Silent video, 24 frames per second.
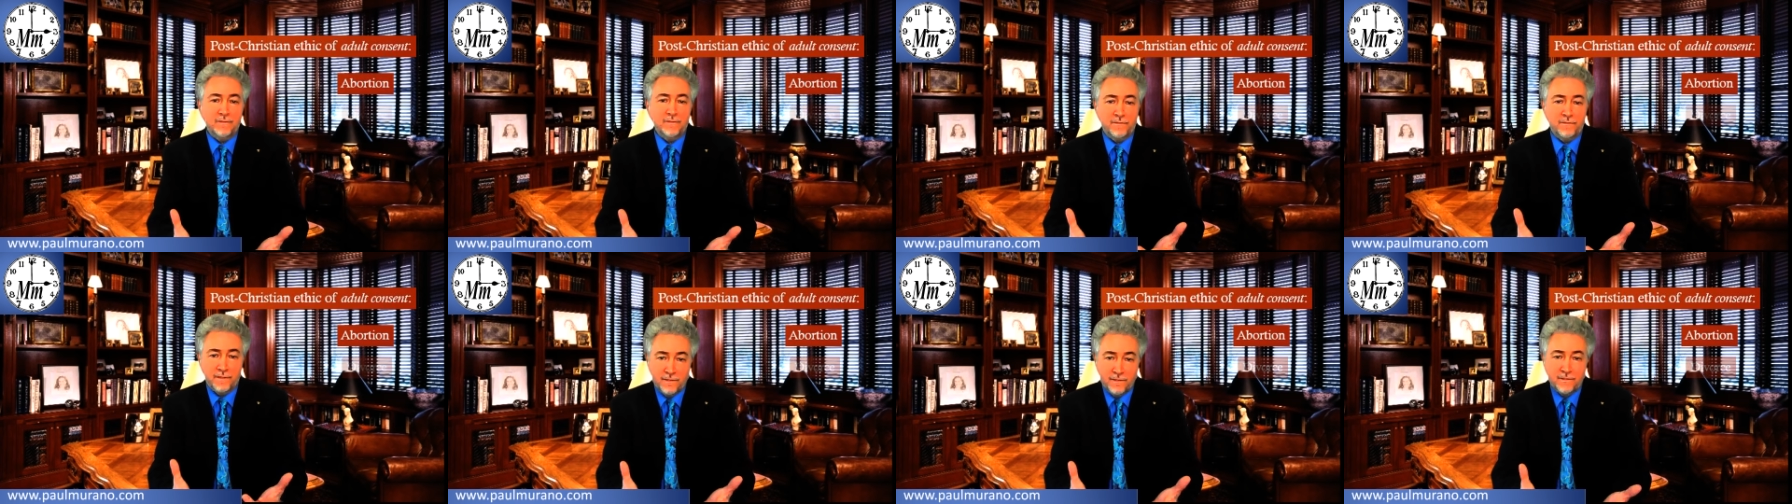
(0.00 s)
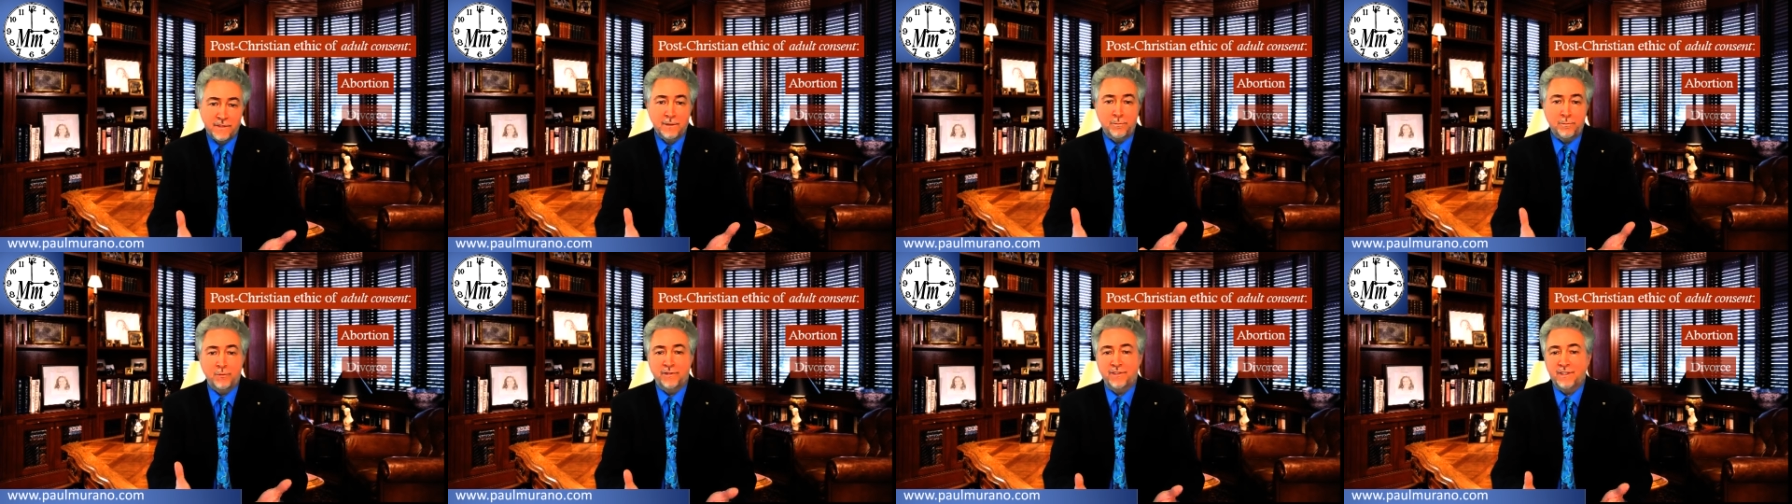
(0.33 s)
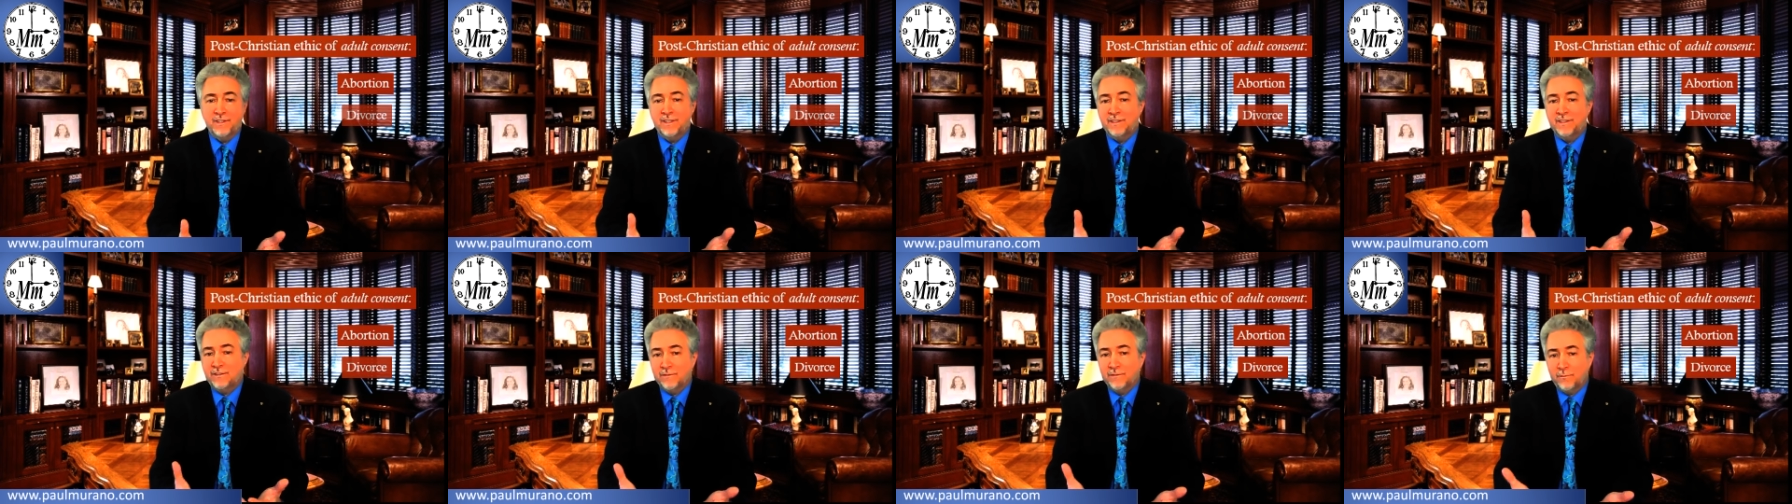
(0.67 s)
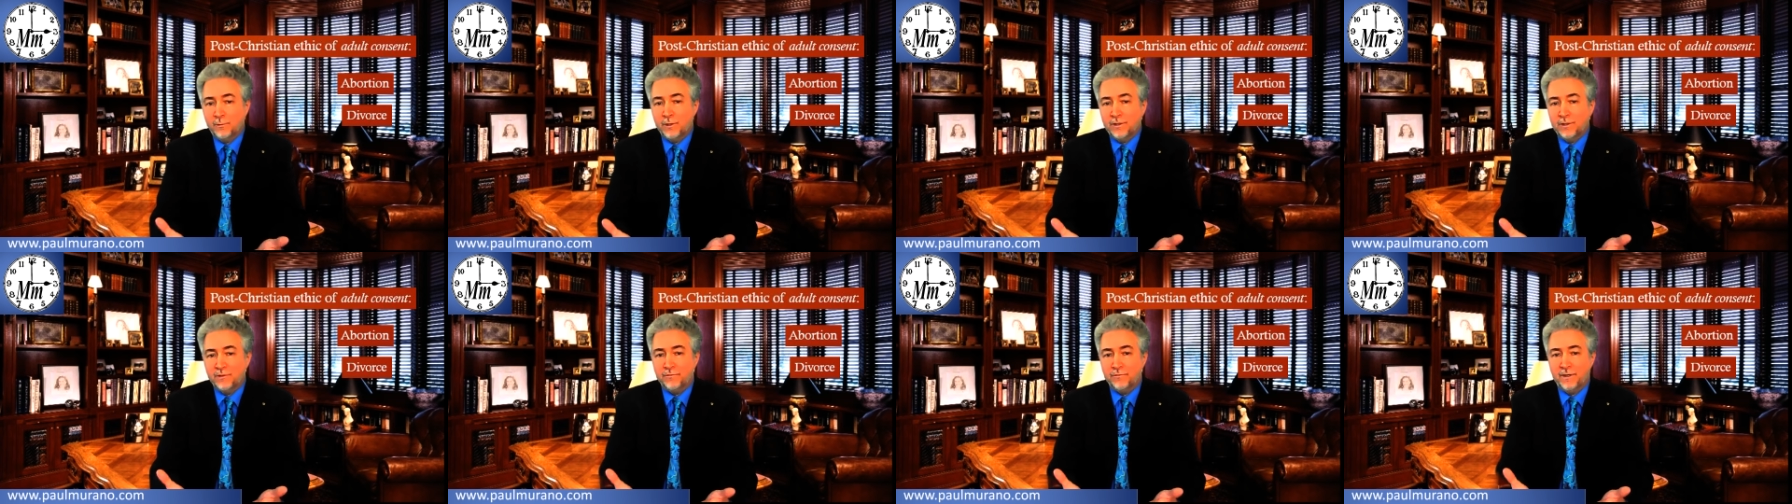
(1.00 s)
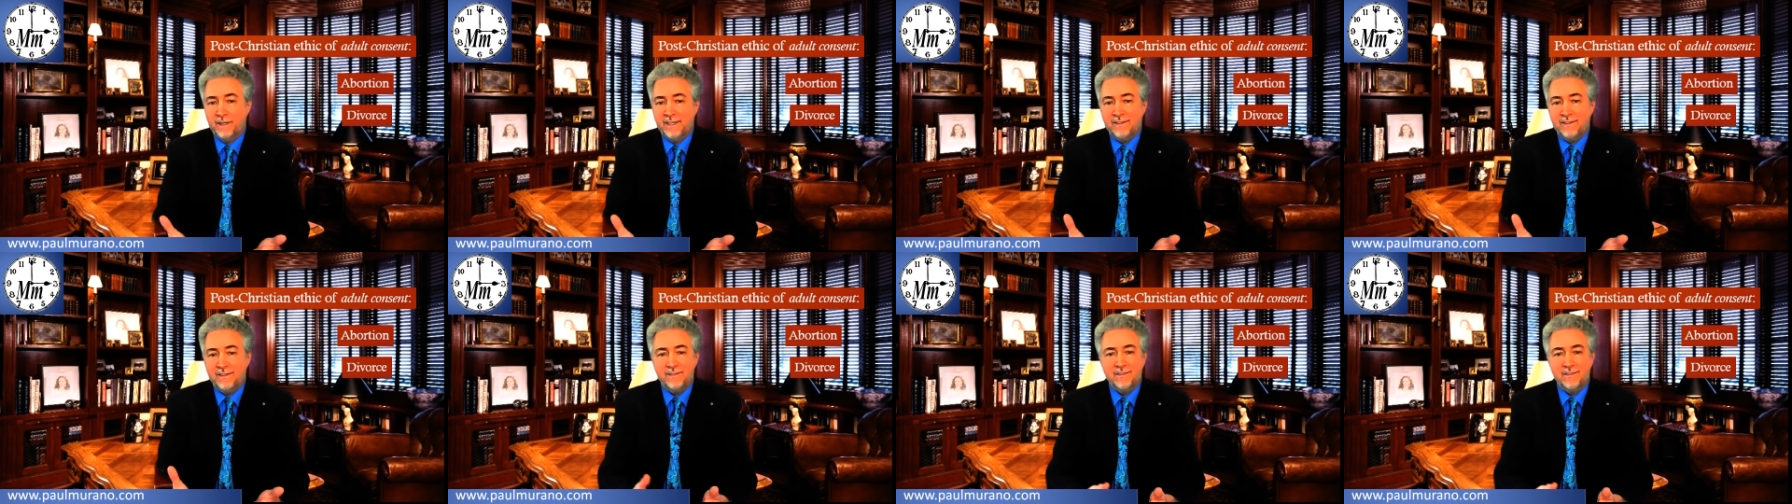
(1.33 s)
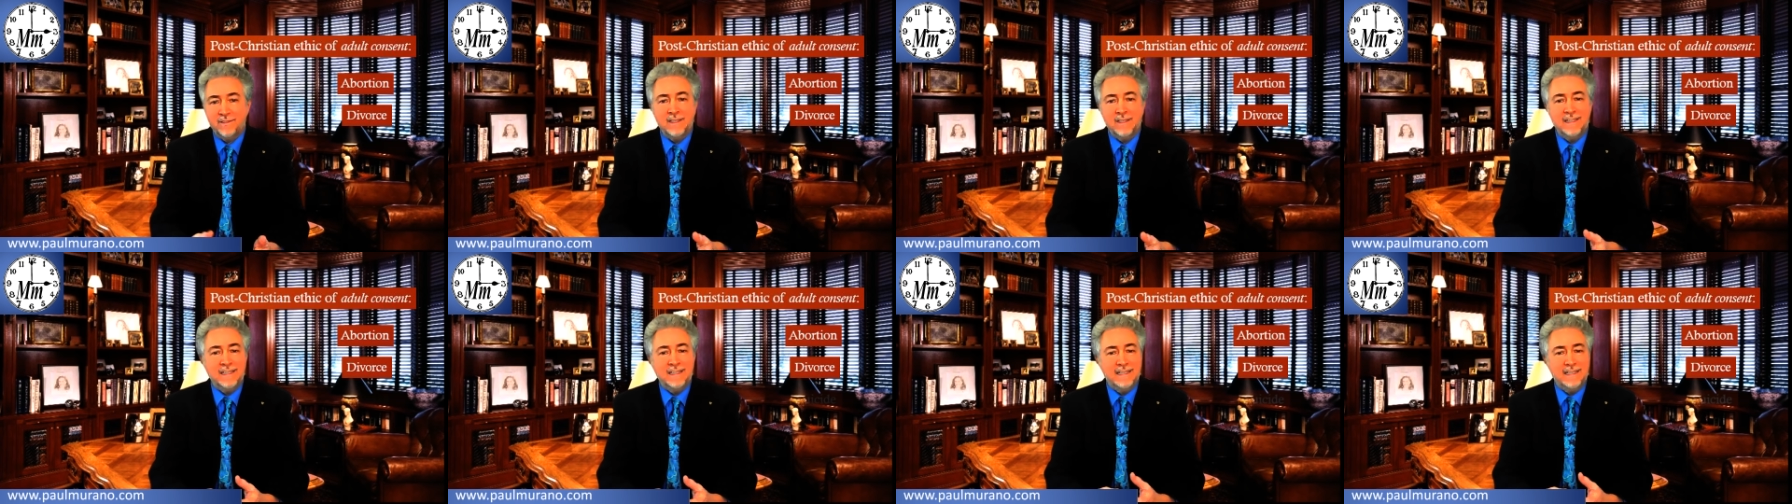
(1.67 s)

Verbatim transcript: 50% divorce rates,